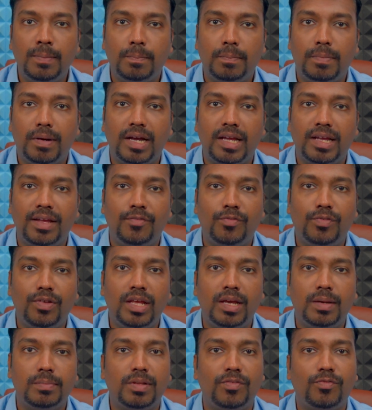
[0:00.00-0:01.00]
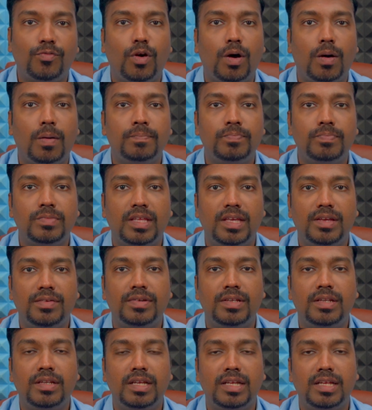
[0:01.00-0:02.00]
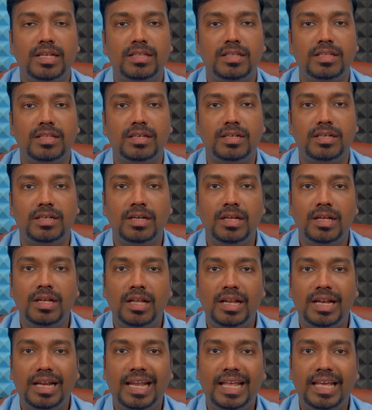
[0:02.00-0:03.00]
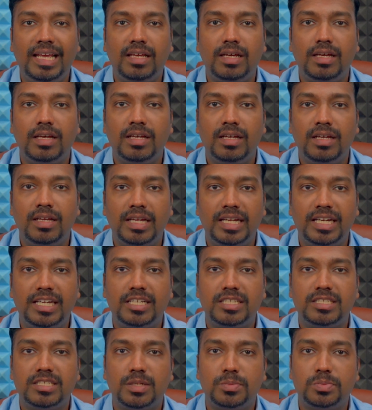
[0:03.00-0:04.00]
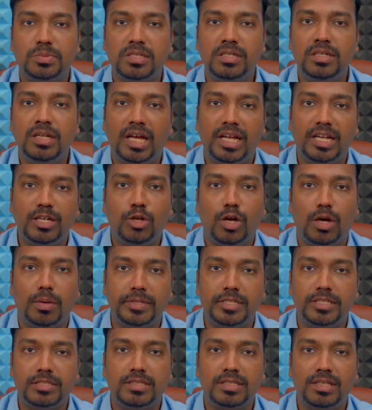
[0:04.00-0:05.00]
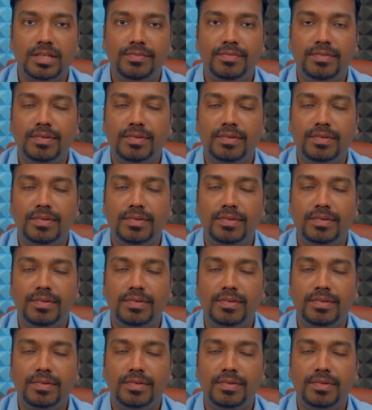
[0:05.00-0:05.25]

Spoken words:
by filling up the form given in the link in description and comments.